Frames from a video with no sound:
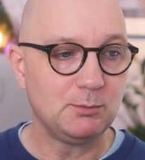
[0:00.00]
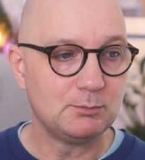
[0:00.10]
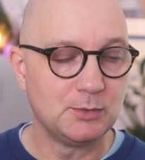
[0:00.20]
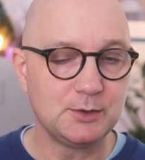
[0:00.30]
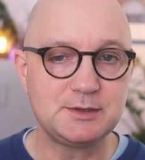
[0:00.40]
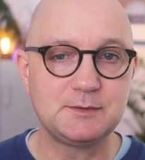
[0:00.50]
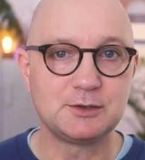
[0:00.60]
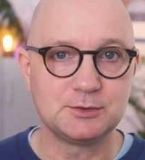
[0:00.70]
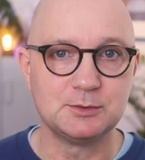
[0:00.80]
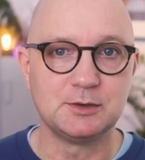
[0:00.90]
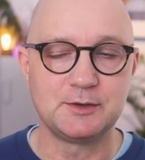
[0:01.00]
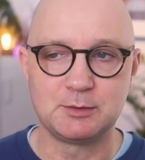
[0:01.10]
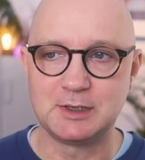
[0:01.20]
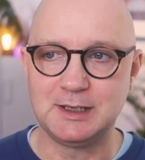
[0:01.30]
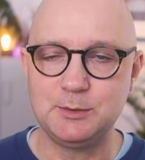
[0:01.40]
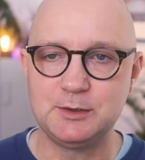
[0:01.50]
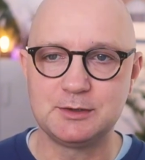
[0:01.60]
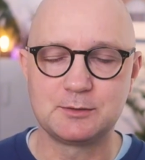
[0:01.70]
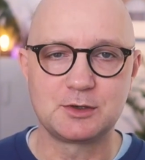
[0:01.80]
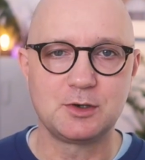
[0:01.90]
Most of the tools that would allow you
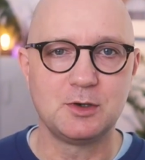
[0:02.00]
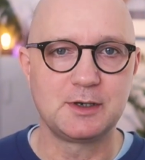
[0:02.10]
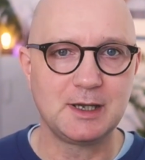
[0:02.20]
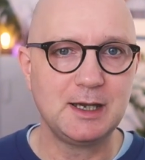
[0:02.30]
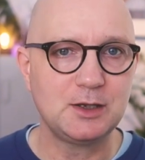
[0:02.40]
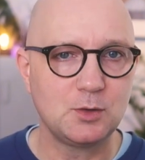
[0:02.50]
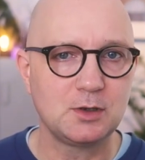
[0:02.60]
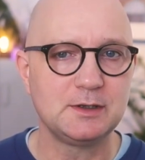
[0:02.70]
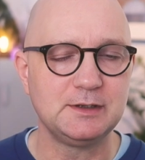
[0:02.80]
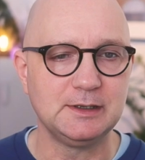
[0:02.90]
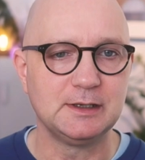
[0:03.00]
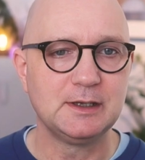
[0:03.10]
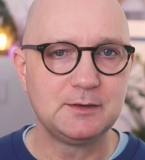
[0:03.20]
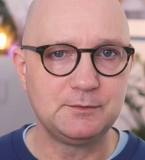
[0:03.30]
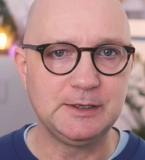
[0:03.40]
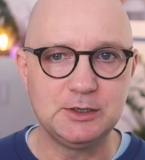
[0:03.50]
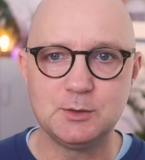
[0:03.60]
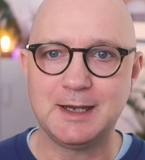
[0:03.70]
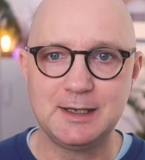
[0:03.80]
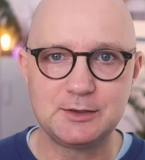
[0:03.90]
to record high quality video
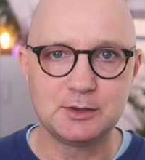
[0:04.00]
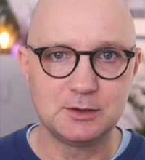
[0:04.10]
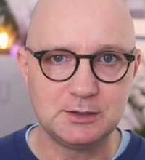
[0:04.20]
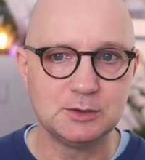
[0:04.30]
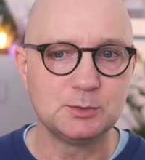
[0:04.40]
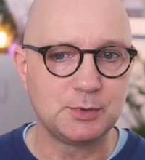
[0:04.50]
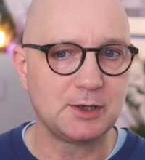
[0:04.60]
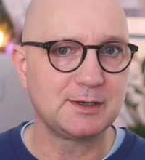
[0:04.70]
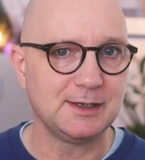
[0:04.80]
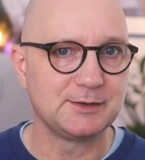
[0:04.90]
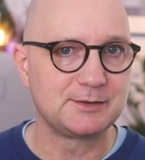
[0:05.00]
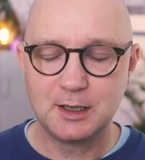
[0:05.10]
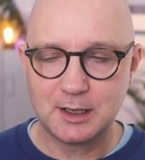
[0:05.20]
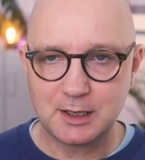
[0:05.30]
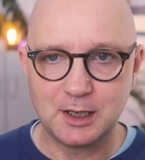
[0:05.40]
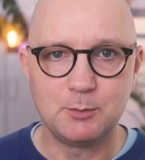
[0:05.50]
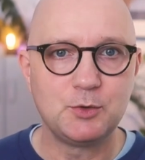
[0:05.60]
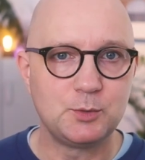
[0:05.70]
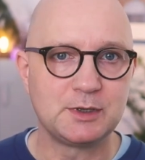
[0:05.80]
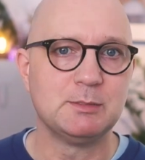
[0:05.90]
and audio podcasts come
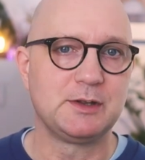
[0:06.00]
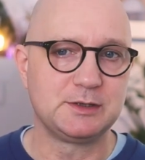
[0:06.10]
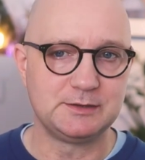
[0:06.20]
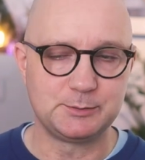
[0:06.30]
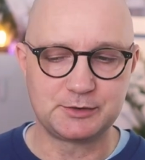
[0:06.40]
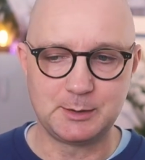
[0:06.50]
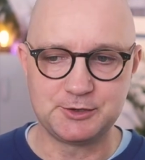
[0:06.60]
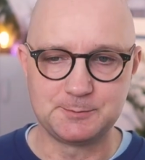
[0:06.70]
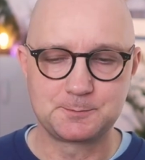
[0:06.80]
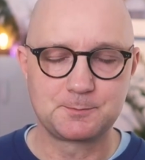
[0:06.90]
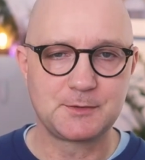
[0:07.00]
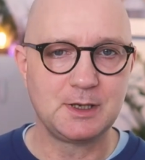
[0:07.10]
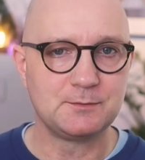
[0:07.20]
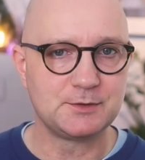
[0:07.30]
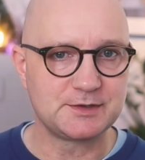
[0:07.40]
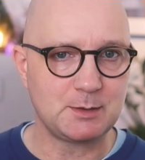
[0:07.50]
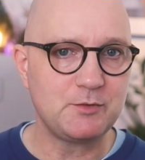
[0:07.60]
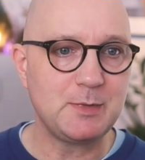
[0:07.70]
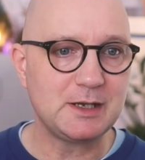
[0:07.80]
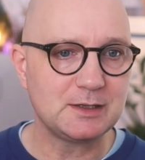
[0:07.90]
with a monthly subscription. And for some
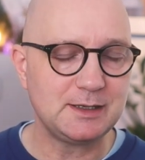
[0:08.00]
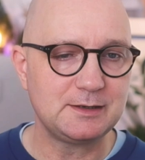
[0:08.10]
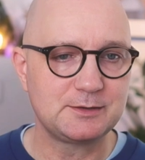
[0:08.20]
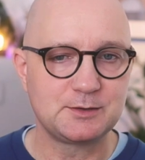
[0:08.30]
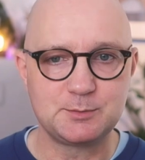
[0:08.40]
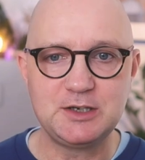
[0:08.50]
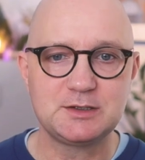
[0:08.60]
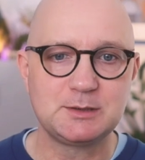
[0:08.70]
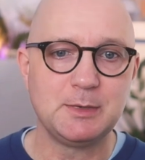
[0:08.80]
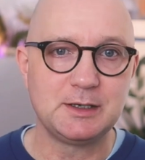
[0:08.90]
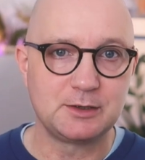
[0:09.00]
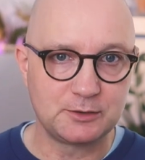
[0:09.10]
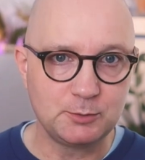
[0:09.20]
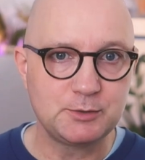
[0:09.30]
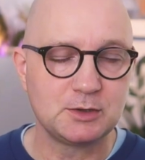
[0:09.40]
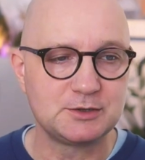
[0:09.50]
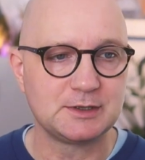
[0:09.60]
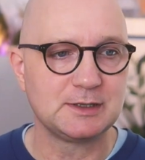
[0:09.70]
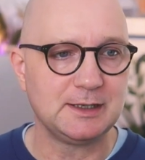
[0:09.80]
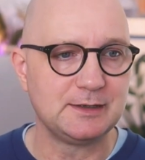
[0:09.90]
of my clients, especially my group coaching
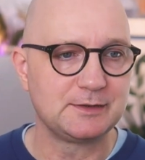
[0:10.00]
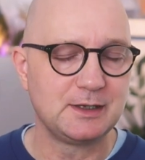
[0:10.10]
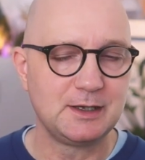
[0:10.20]
clients,